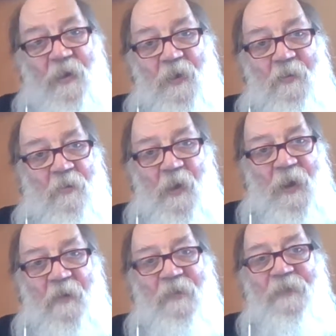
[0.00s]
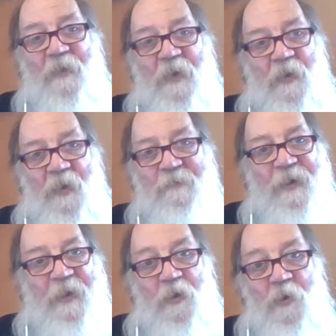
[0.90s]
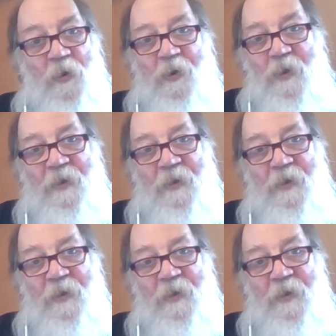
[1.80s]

it way before Crypt and Crook,